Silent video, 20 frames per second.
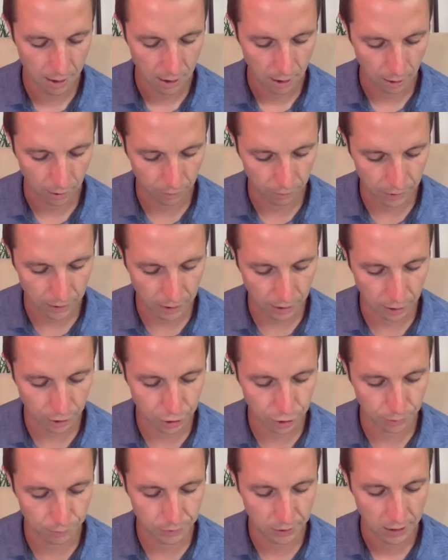of
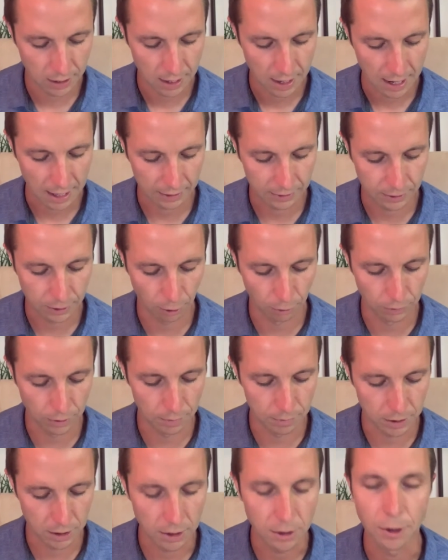Egypt had told
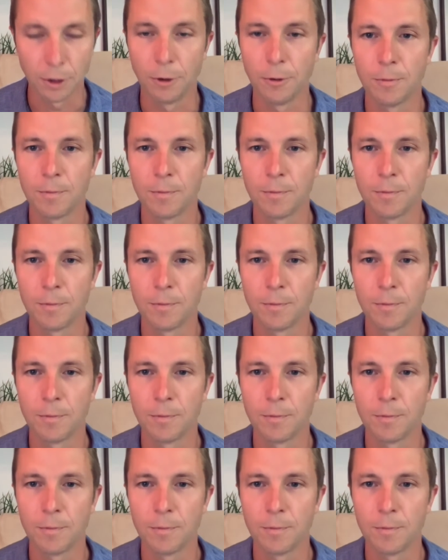them to do.